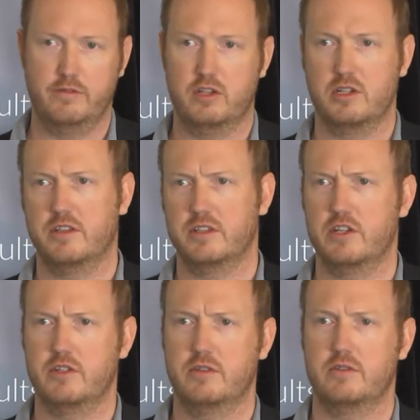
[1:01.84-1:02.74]

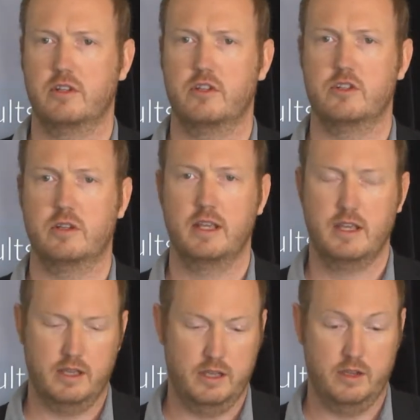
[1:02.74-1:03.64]
virtualization solution
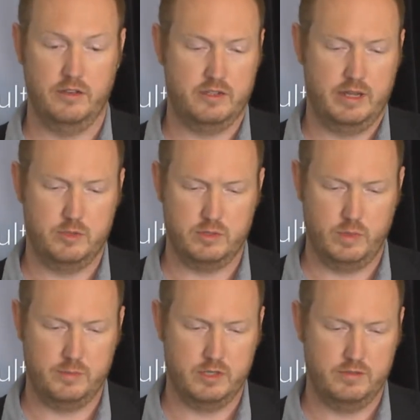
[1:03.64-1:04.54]
onto Amazon
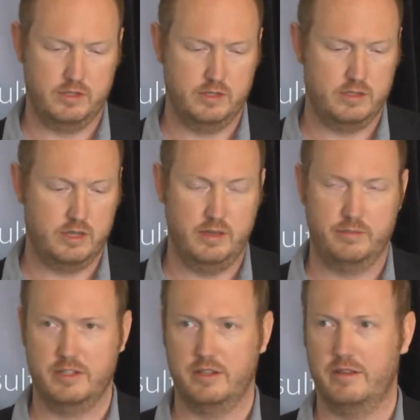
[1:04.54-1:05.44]
Web Services.
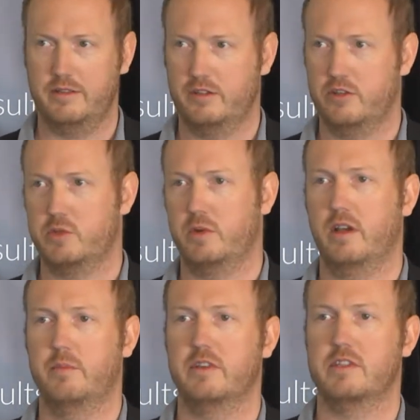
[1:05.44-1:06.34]
The costs were
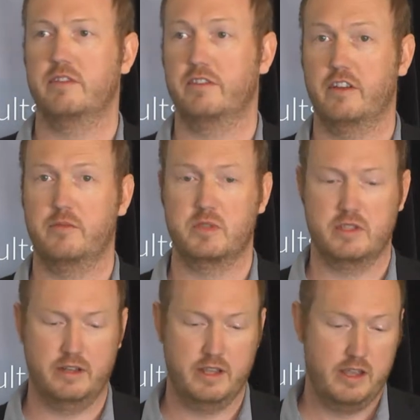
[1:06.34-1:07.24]
cut by
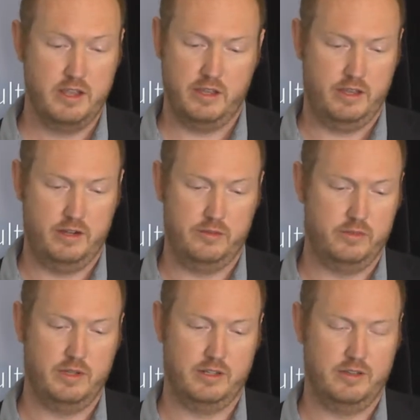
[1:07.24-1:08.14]
75%.
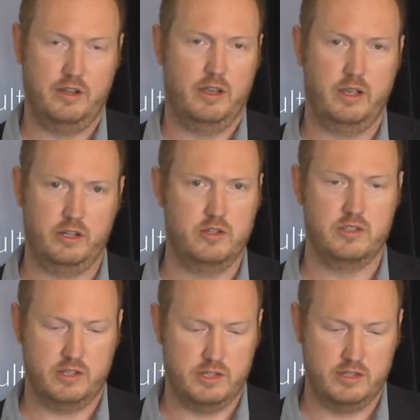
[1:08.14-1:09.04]
A good
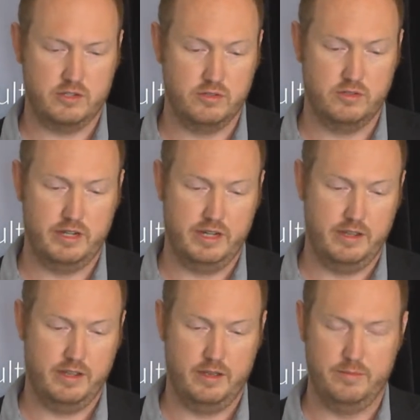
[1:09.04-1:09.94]
success story,
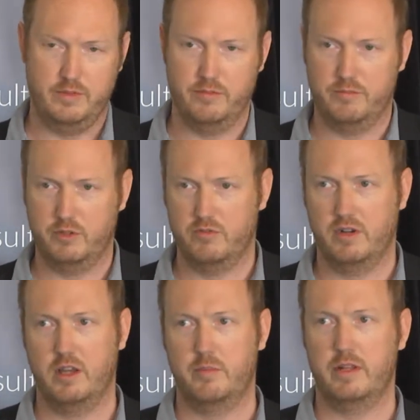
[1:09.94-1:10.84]
good
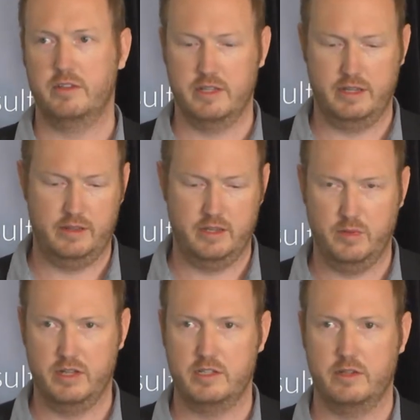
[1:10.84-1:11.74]
reliability, the
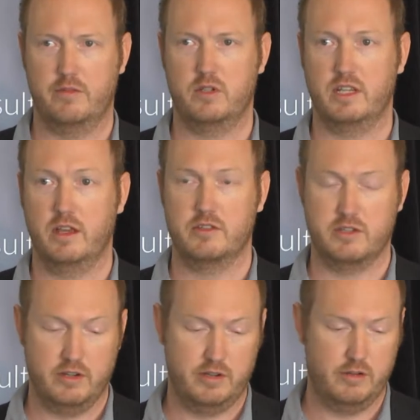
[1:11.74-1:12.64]
ability to have a DR
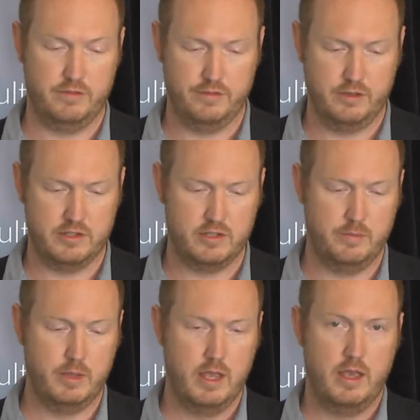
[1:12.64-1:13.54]
scenario for the first
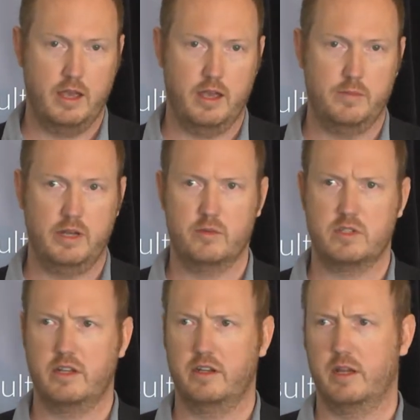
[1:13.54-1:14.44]
time, and it was
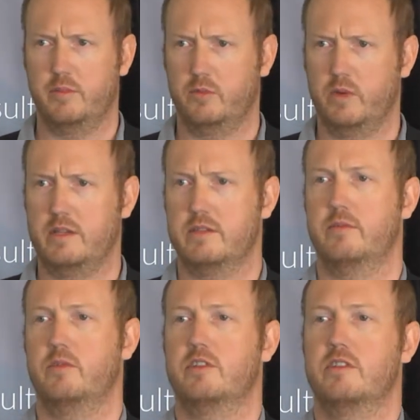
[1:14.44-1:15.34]
done in a couple of weeks,
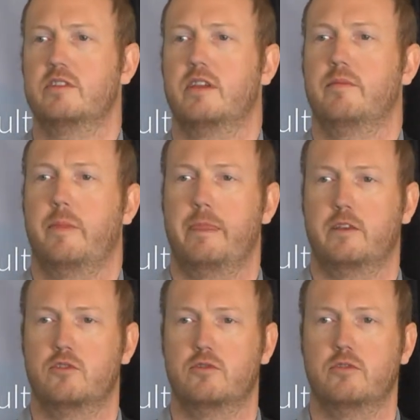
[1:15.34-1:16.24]
which is
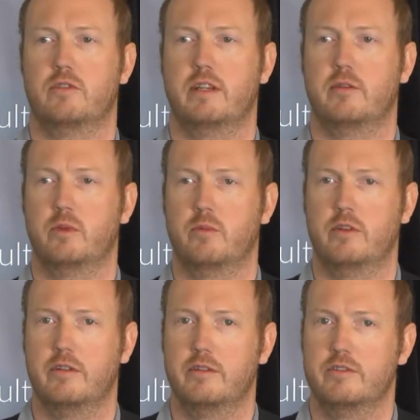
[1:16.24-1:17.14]
extraordinary. We
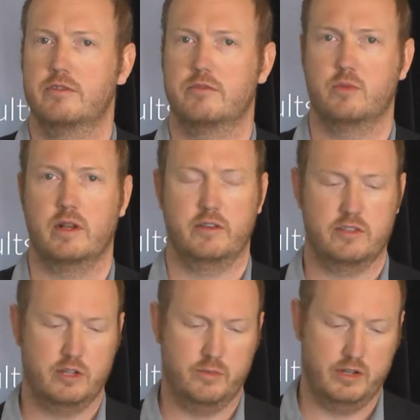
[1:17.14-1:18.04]
won't dwell on it
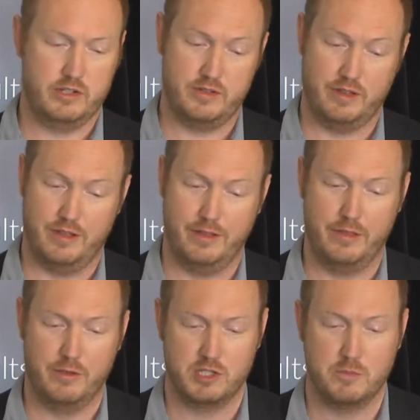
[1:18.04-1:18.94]
too much.
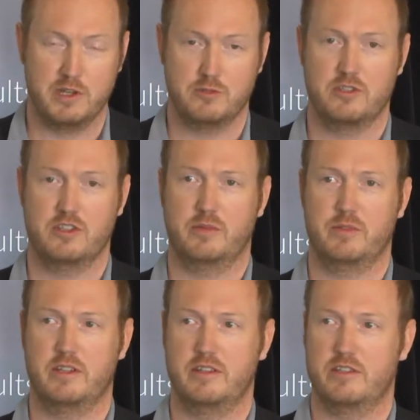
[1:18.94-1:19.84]
There were special
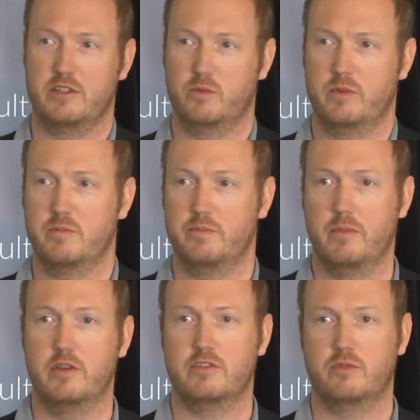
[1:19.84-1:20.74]
circumstances,
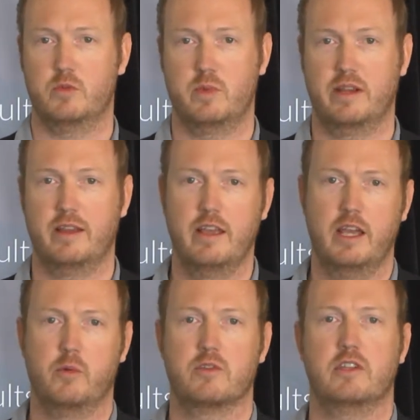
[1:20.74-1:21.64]
most of which being
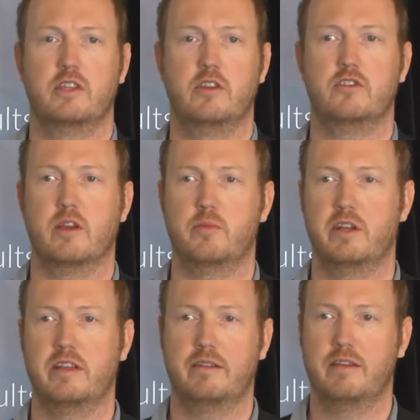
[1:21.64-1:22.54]
it wasn't a huge
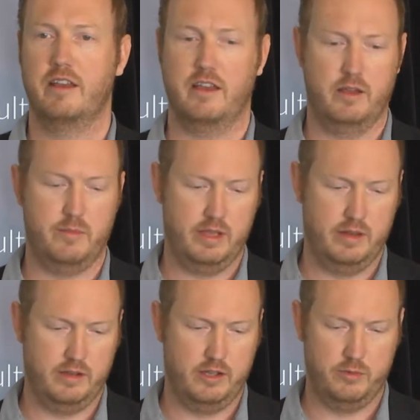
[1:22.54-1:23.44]
company,
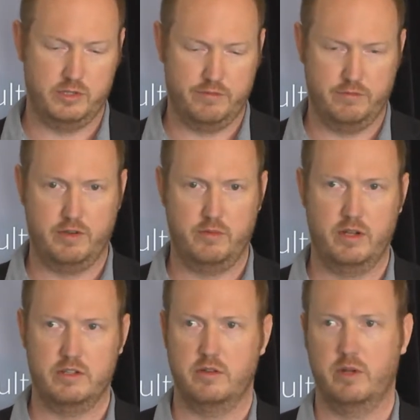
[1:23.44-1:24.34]
and I was given free
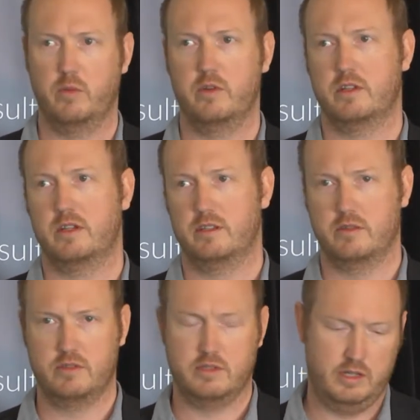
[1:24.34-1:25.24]
rein to do what I wanted because I
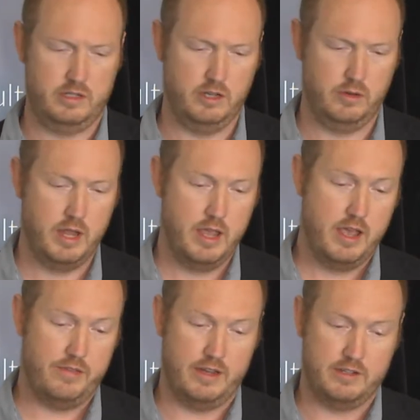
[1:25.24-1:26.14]
was the CTO.
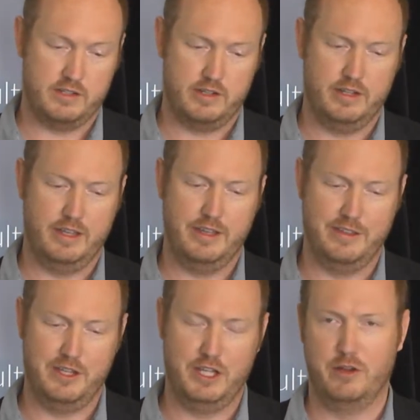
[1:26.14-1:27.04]
That doesn't,
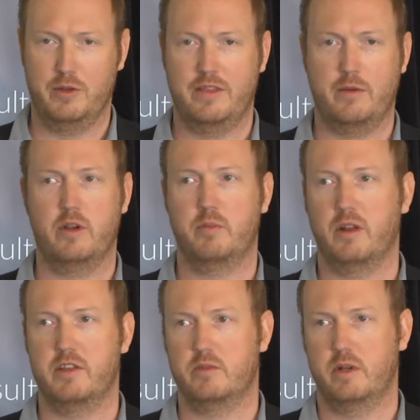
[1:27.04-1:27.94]
that won't
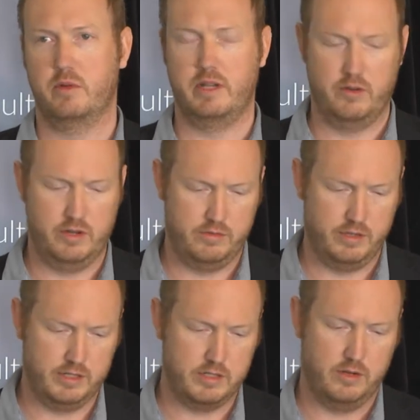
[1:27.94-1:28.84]
apply to anyone here, I don't
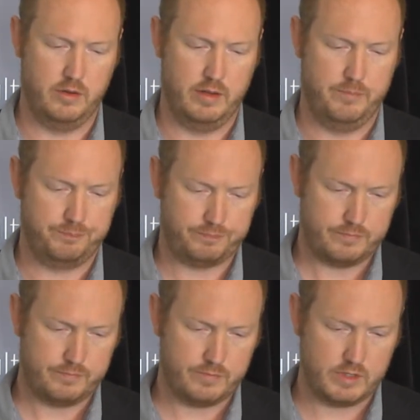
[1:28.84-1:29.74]
think. So
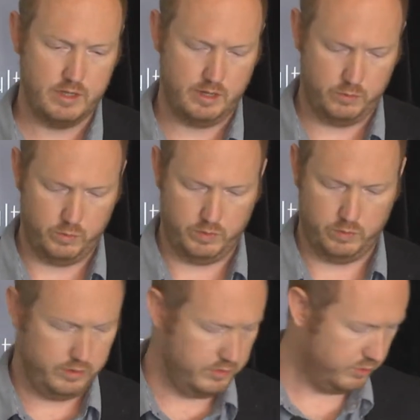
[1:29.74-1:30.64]
we
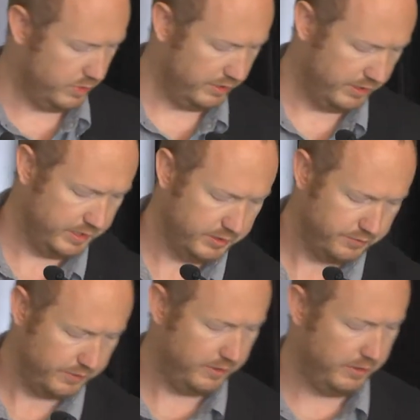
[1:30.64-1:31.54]
won't dwell on it. Let's
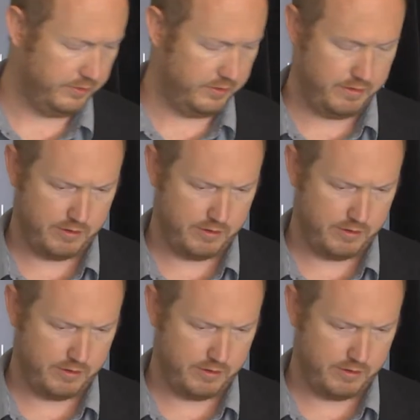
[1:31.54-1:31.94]
find this.